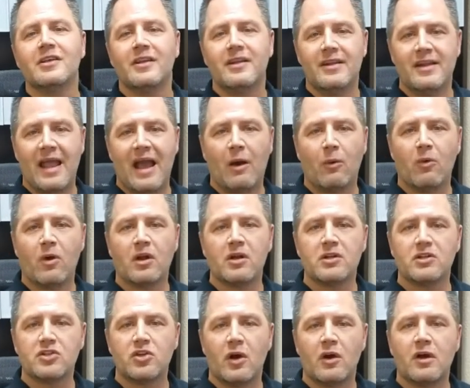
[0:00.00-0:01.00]
Now we're going
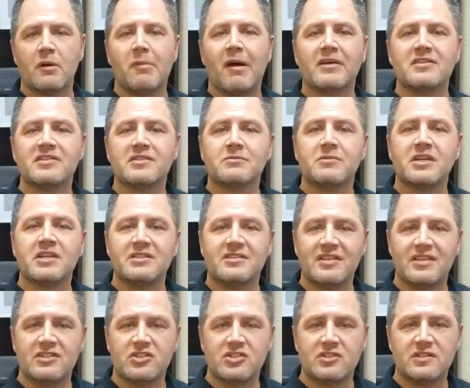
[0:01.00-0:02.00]
to talk about some
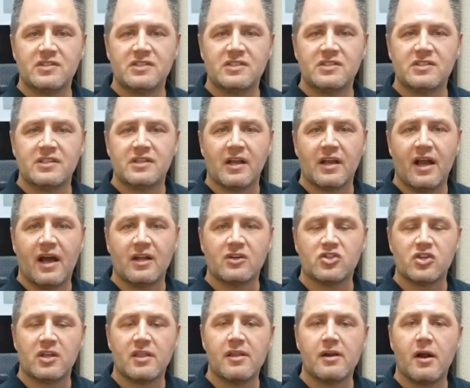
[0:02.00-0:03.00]
contingencies in the
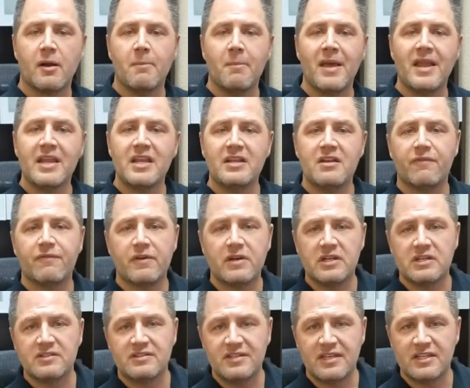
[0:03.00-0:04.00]
contract. There are many different
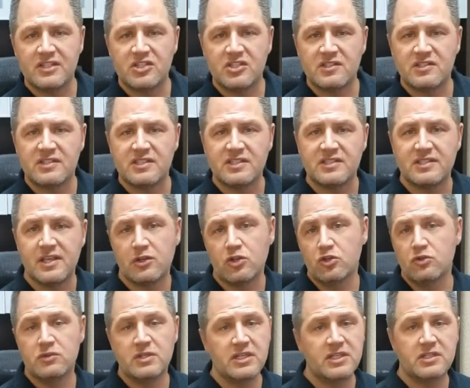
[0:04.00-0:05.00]
contingencies that
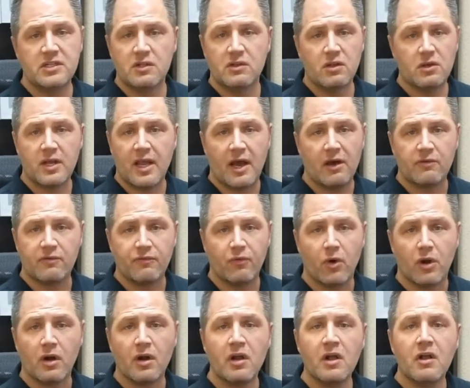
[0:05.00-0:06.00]
you need to look out
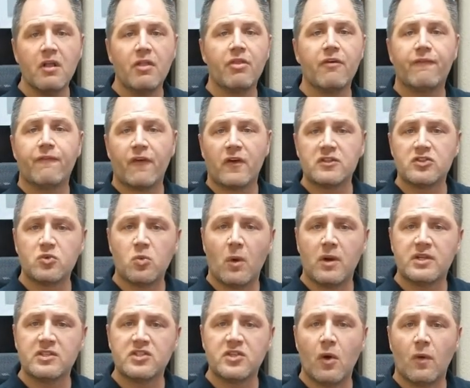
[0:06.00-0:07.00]
for. The first one
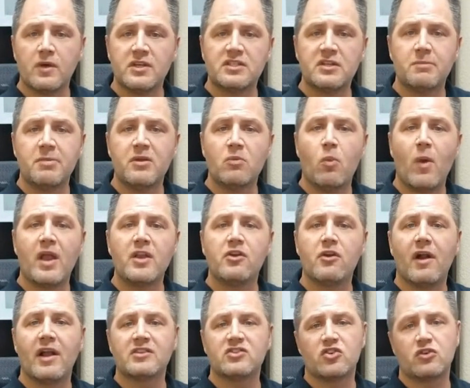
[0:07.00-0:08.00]
is going to be when your
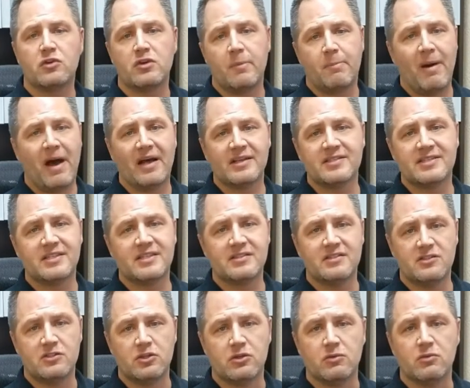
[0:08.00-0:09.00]
escrow deposit is
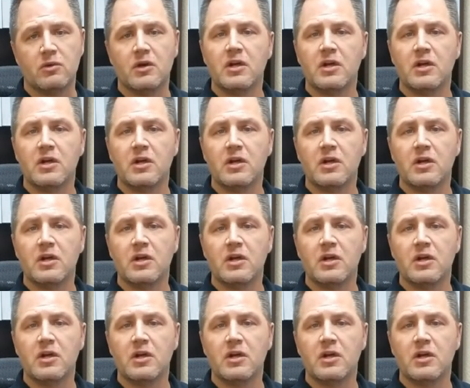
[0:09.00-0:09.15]
due.